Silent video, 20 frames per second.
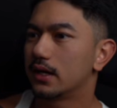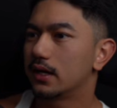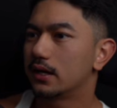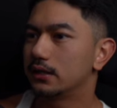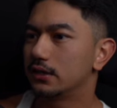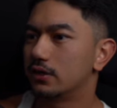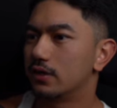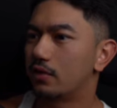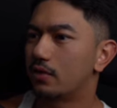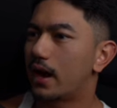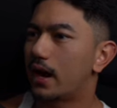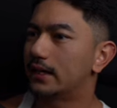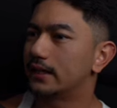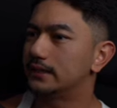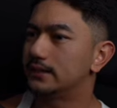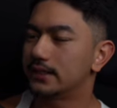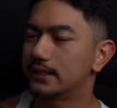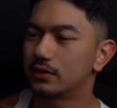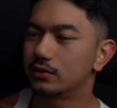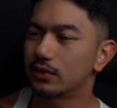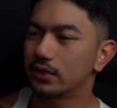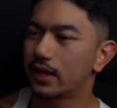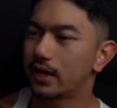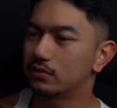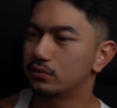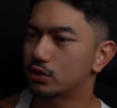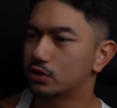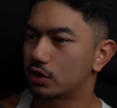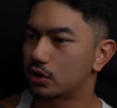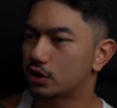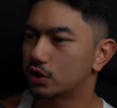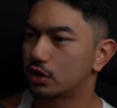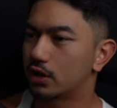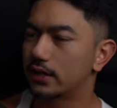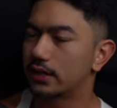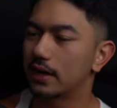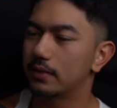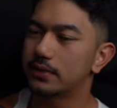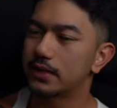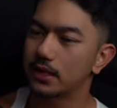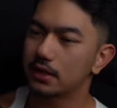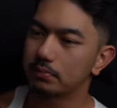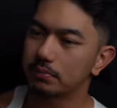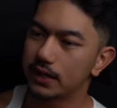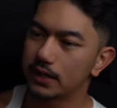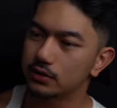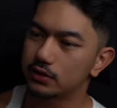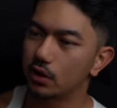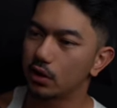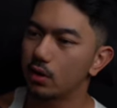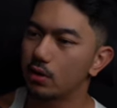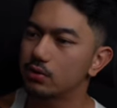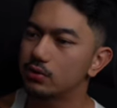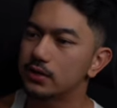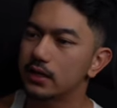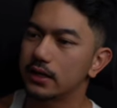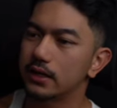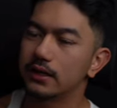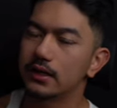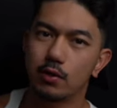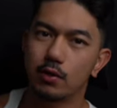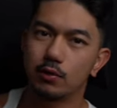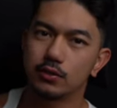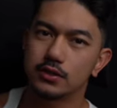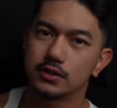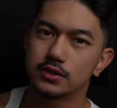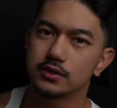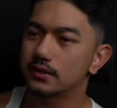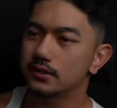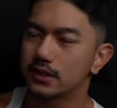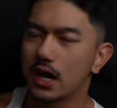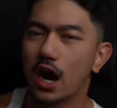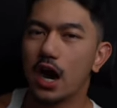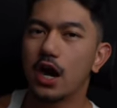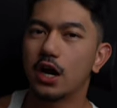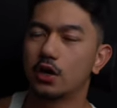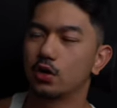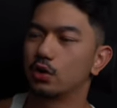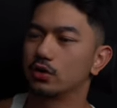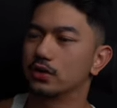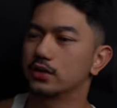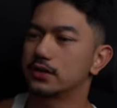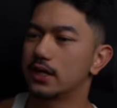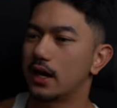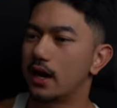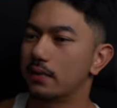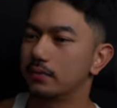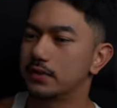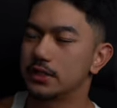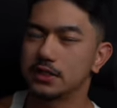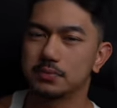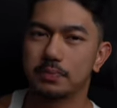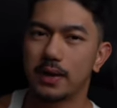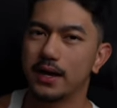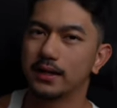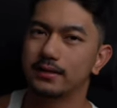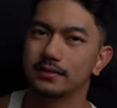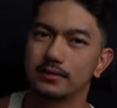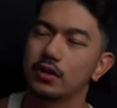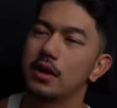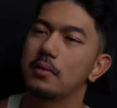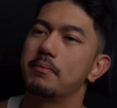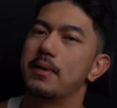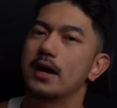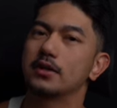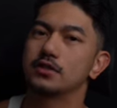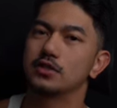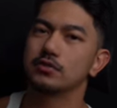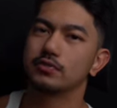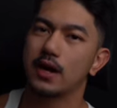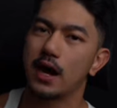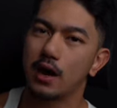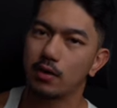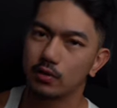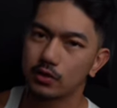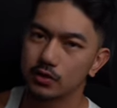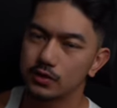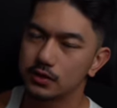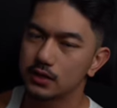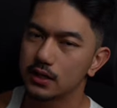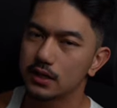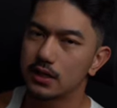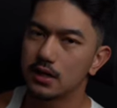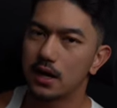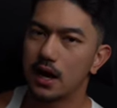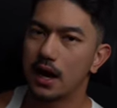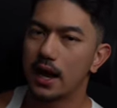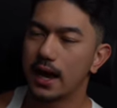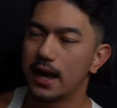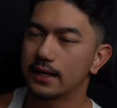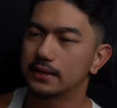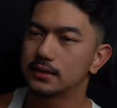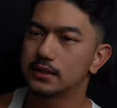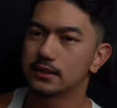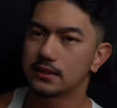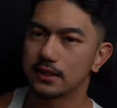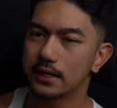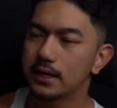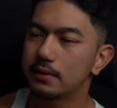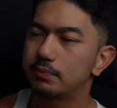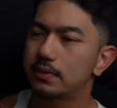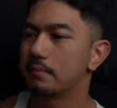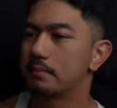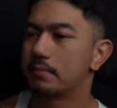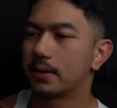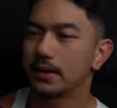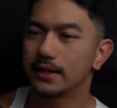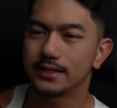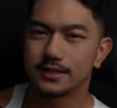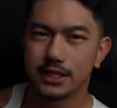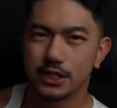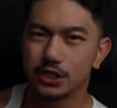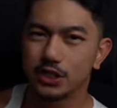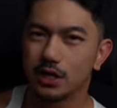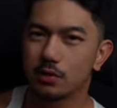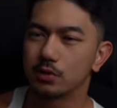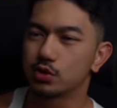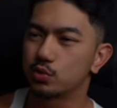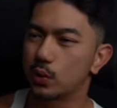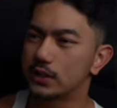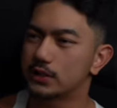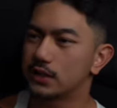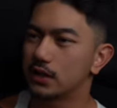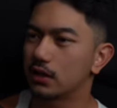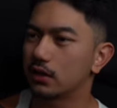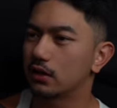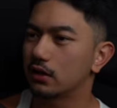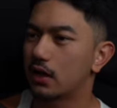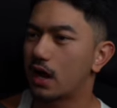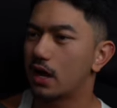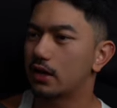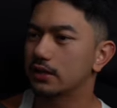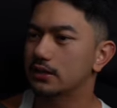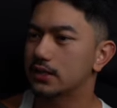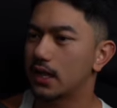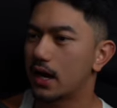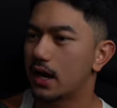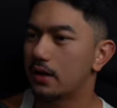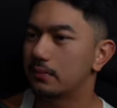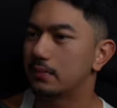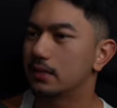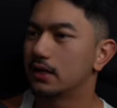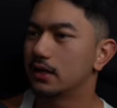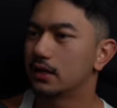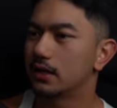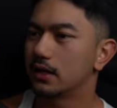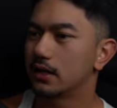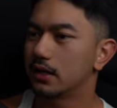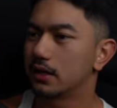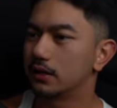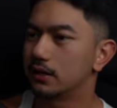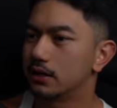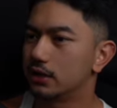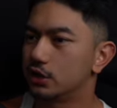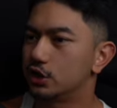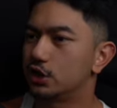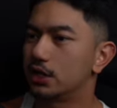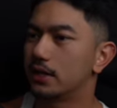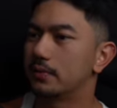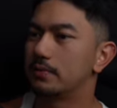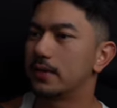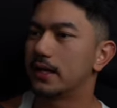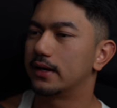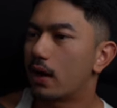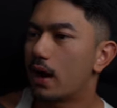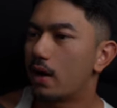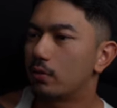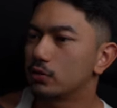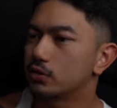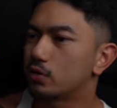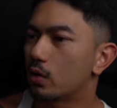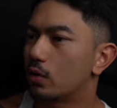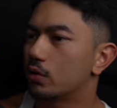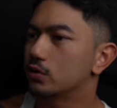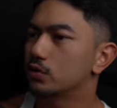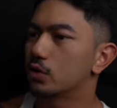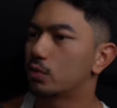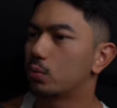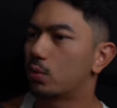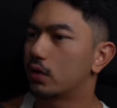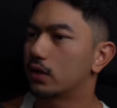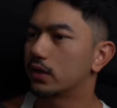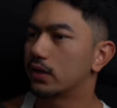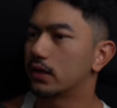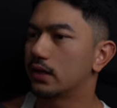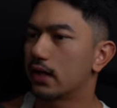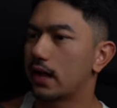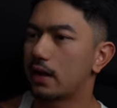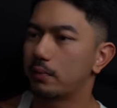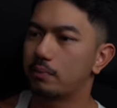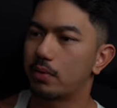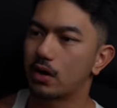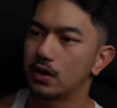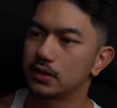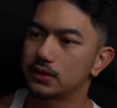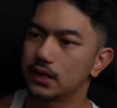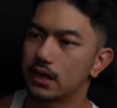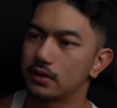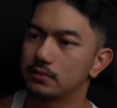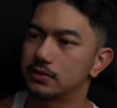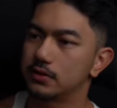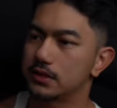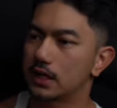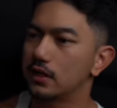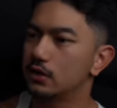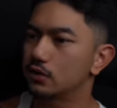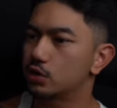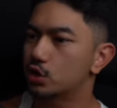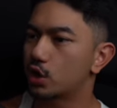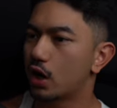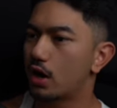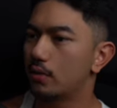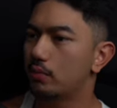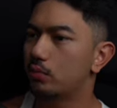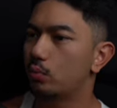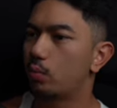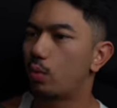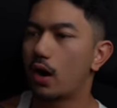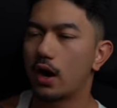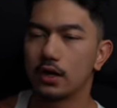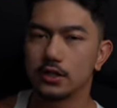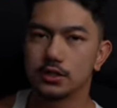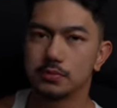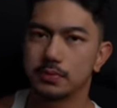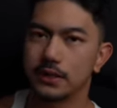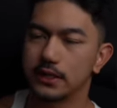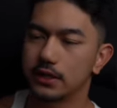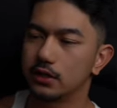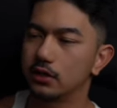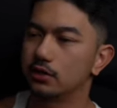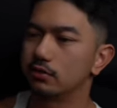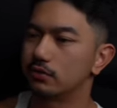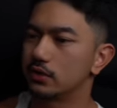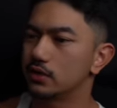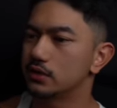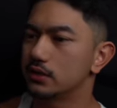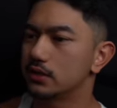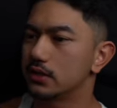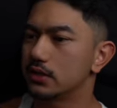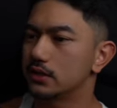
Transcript: You know, I didn't really have structure. I kept hitting plateaus and I was tired all the time, despite amounts of hours I had sleep. But essentially, I was wasting a lot of time in the gym. And I was also working a part time sales job whilst being in university.